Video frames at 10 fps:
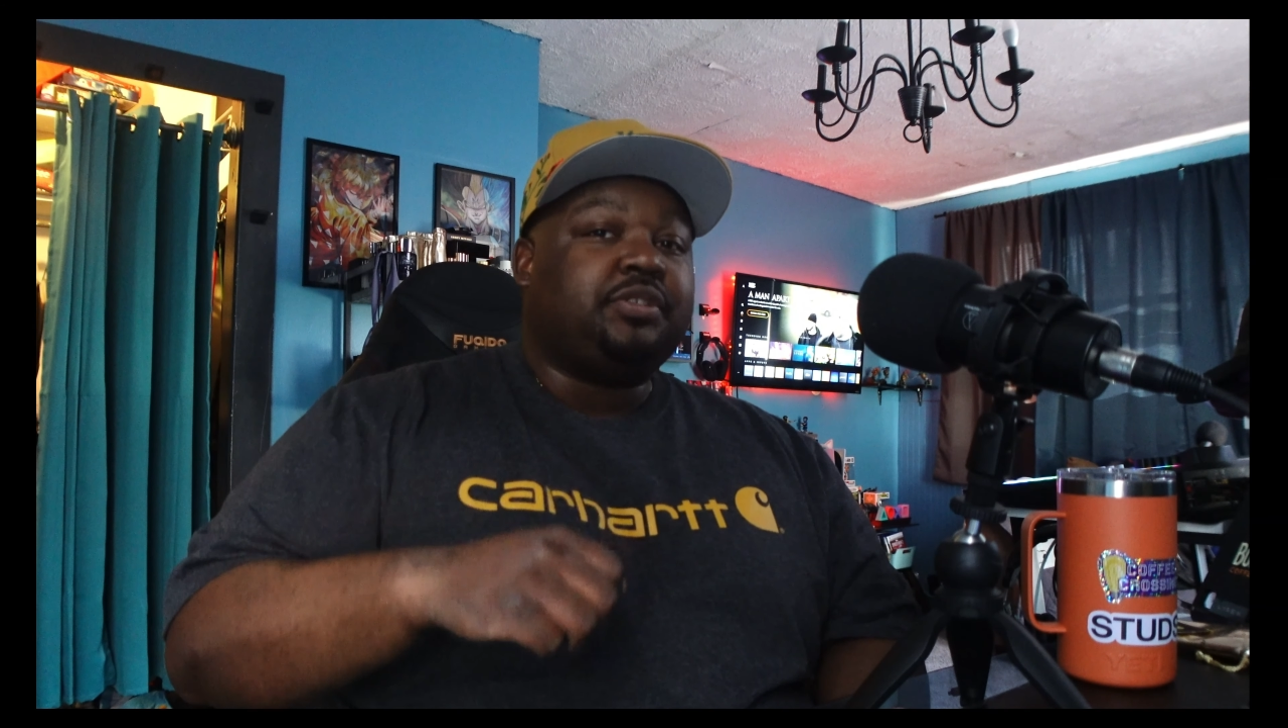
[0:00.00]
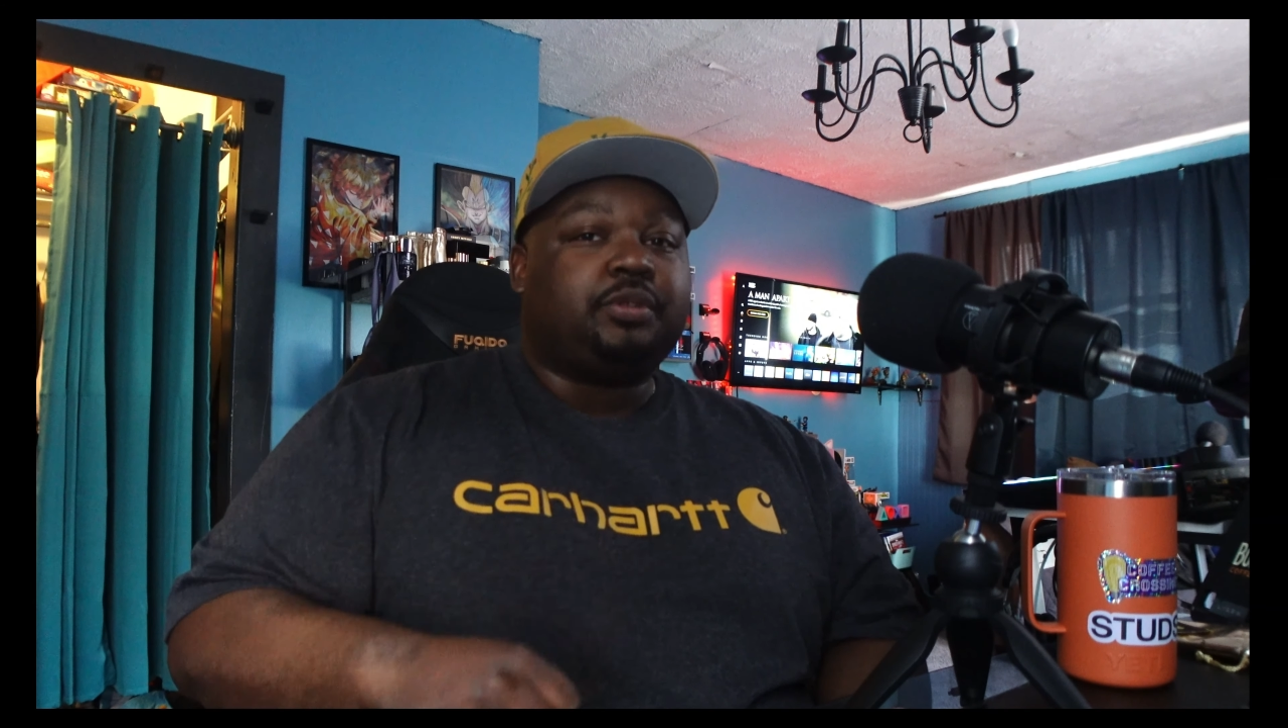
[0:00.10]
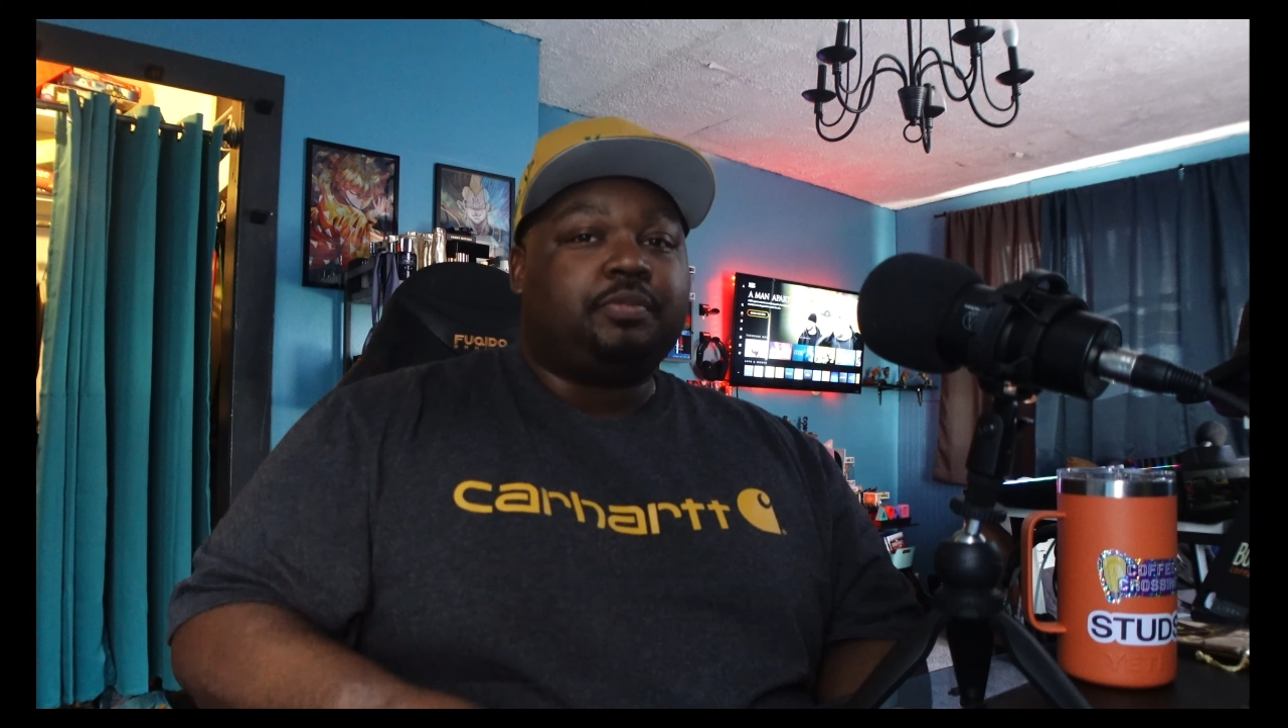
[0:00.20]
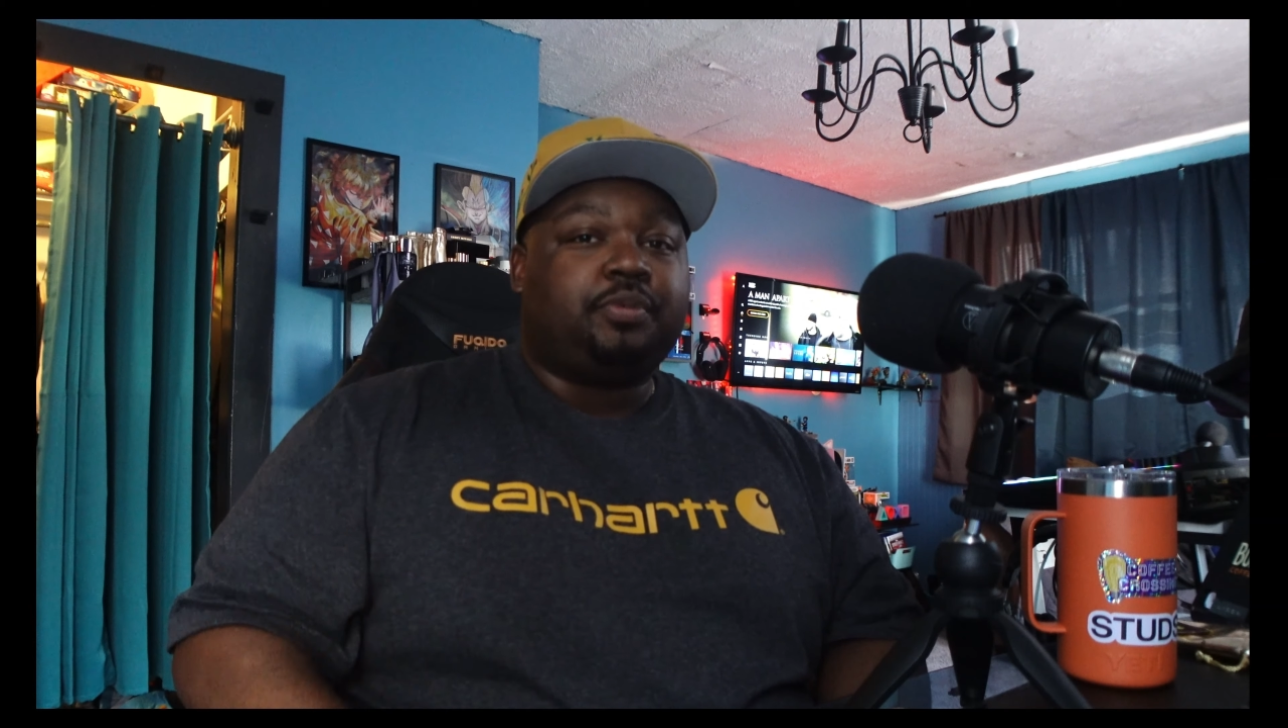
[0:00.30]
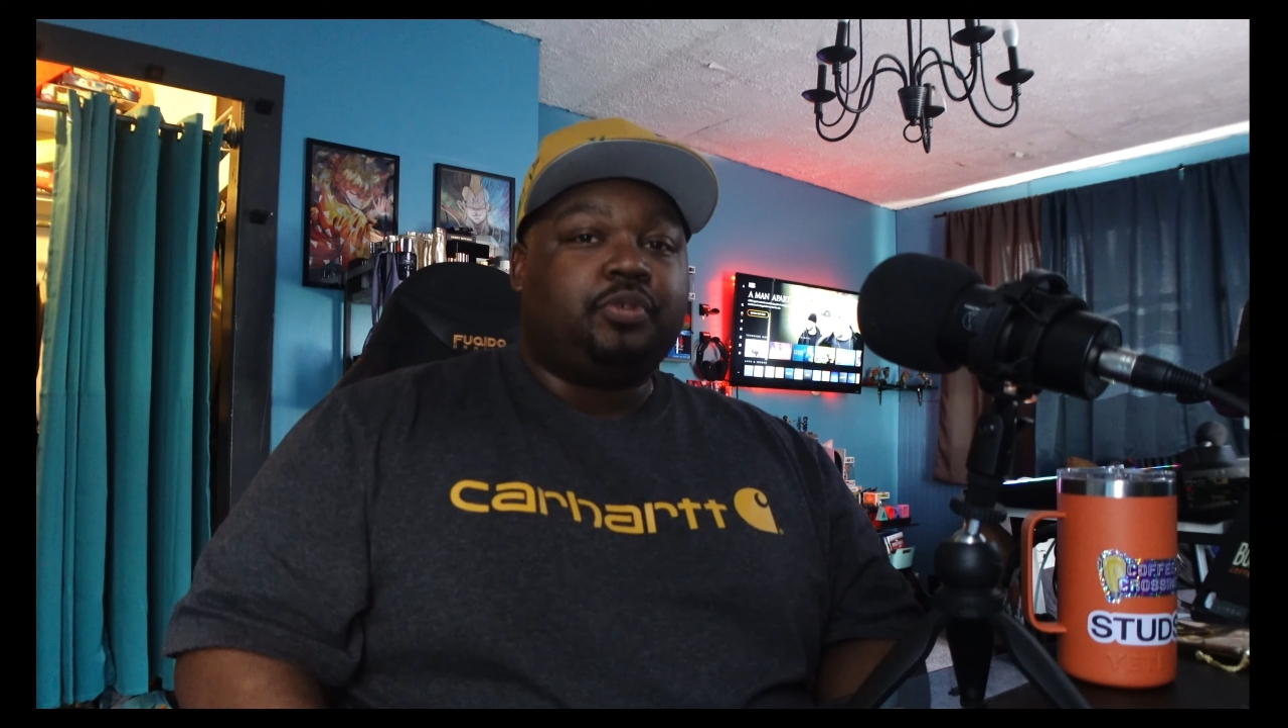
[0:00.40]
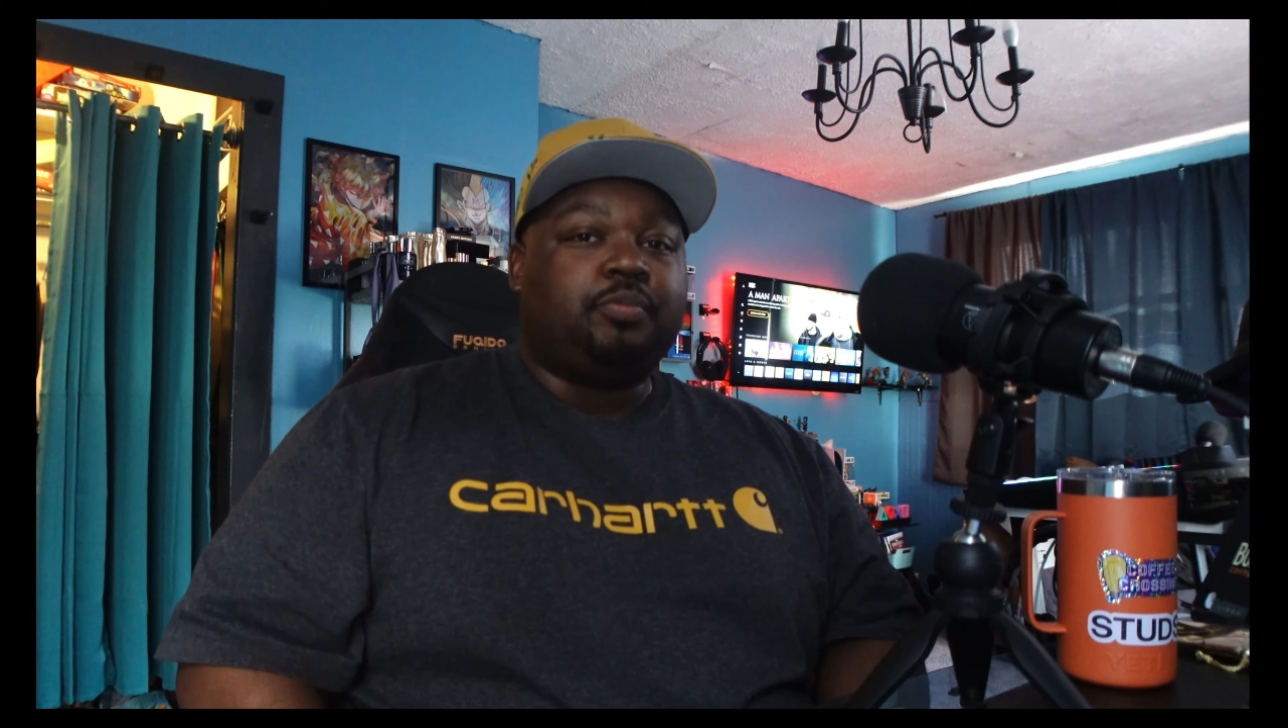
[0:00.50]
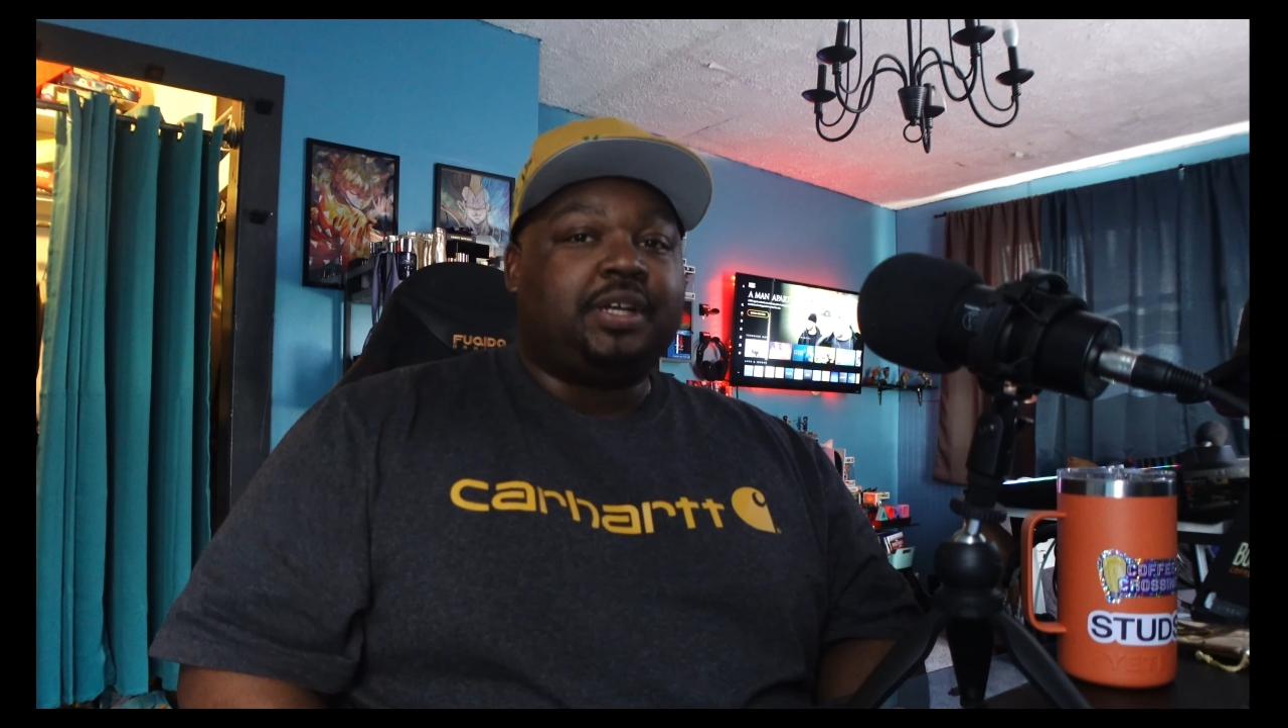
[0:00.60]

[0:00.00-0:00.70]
to improve